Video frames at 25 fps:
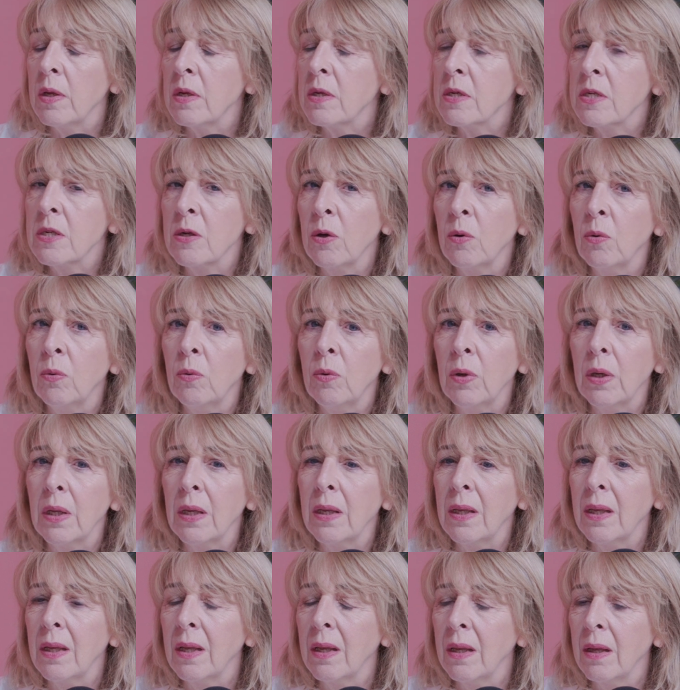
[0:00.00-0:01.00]
So
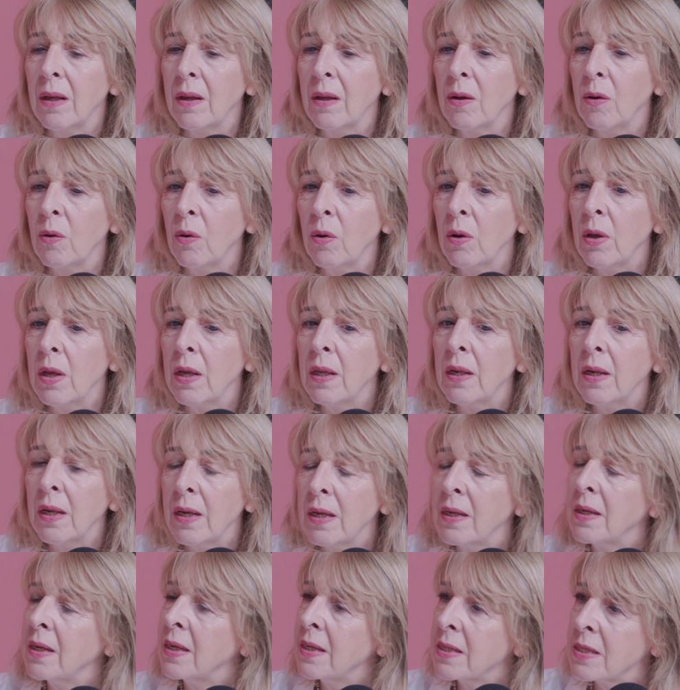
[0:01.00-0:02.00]
it
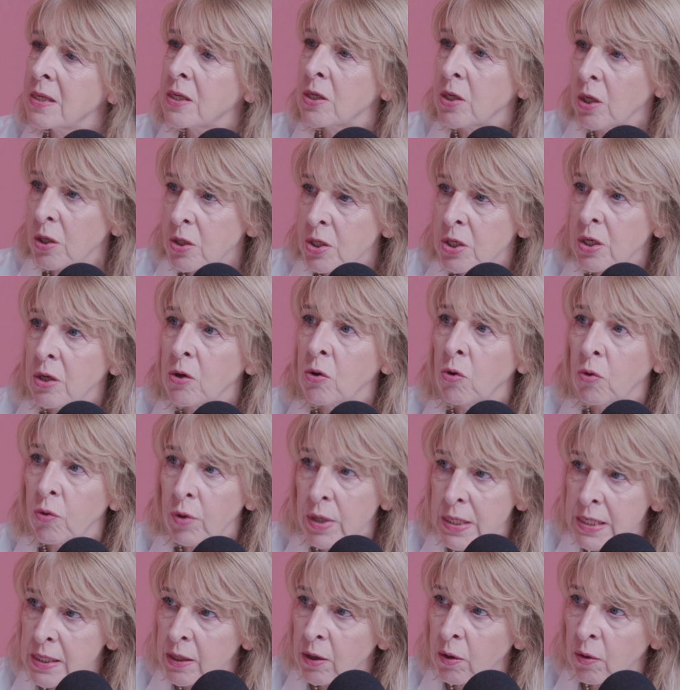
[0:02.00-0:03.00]
is such a
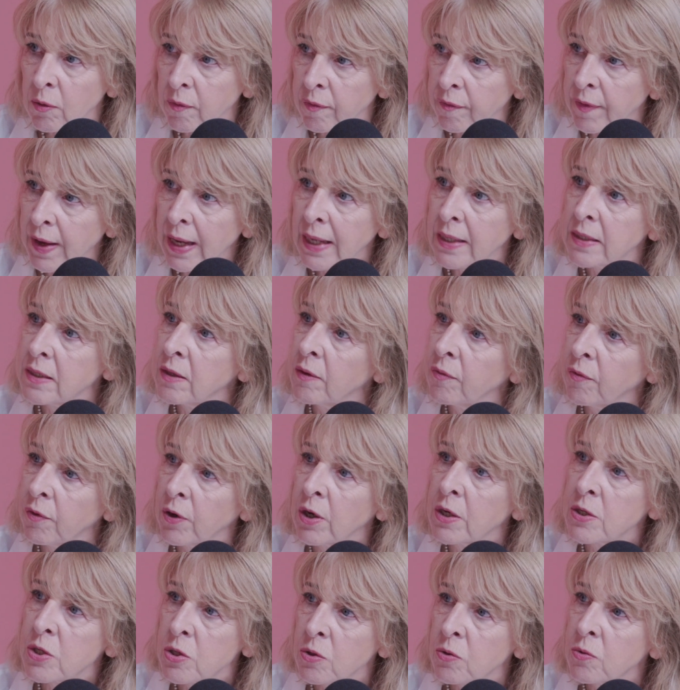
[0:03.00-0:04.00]
critical factor for
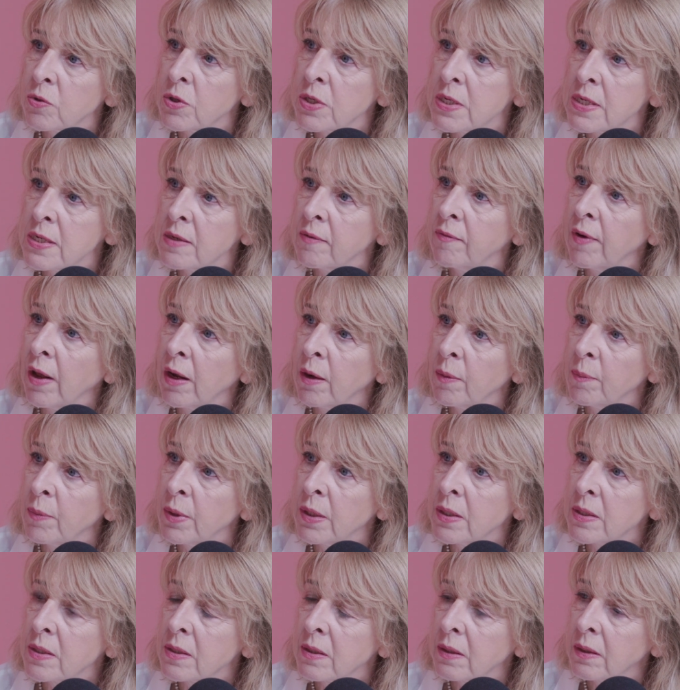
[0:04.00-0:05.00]
our children's
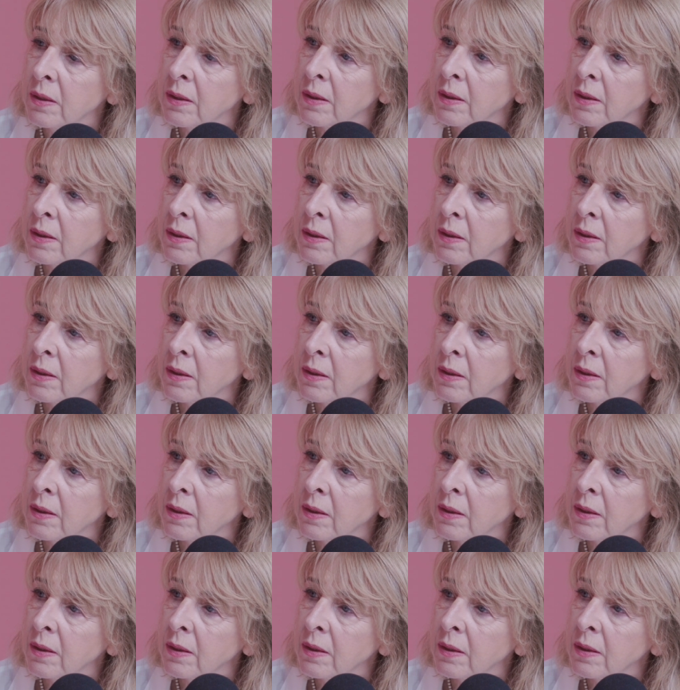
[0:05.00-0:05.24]
development.